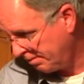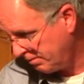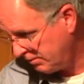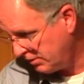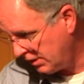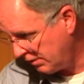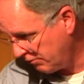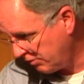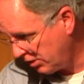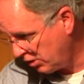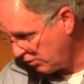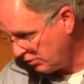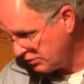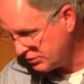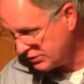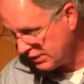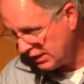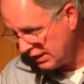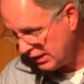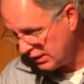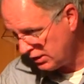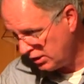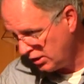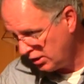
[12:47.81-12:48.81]
You ever notice
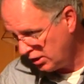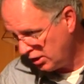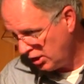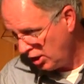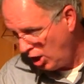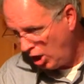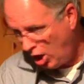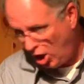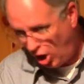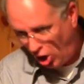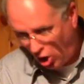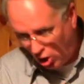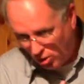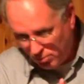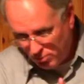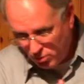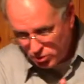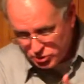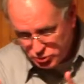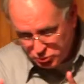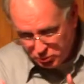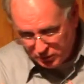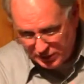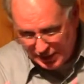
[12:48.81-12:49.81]
that?
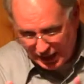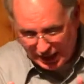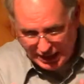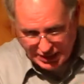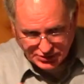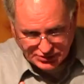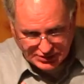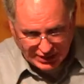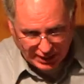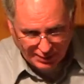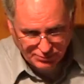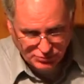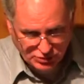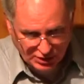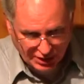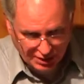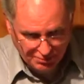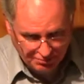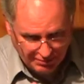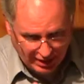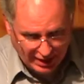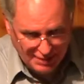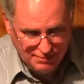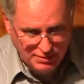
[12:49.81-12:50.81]
Almost without exception,
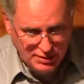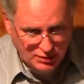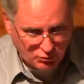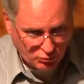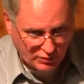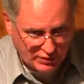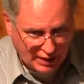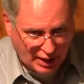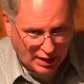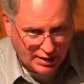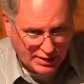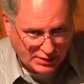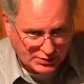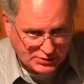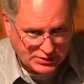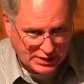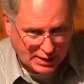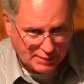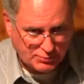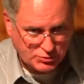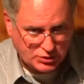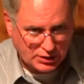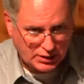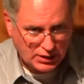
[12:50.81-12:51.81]
and maybe without
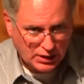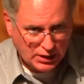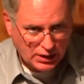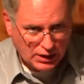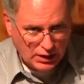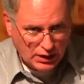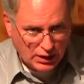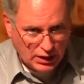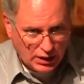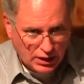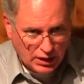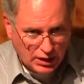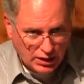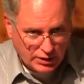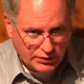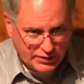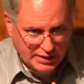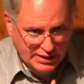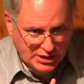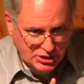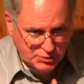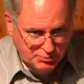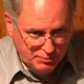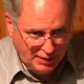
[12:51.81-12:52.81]
exception,
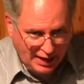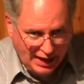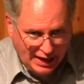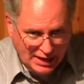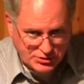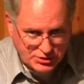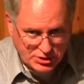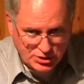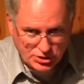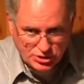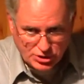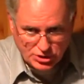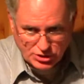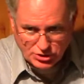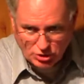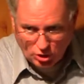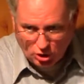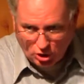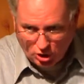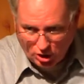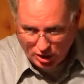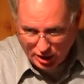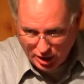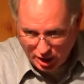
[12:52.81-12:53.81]
these passages
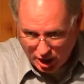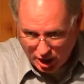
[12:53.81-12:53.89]
are